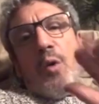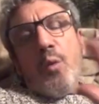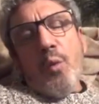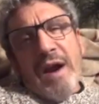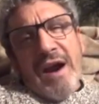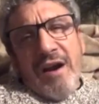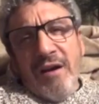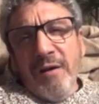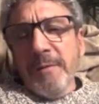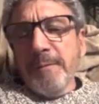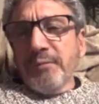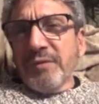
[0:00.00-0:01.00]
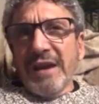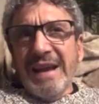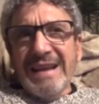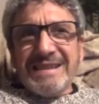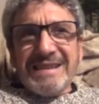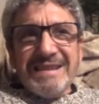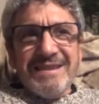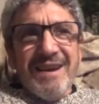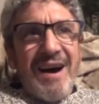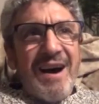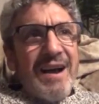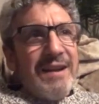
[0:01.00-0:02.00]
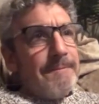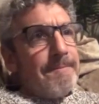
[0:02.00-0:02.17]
where it's not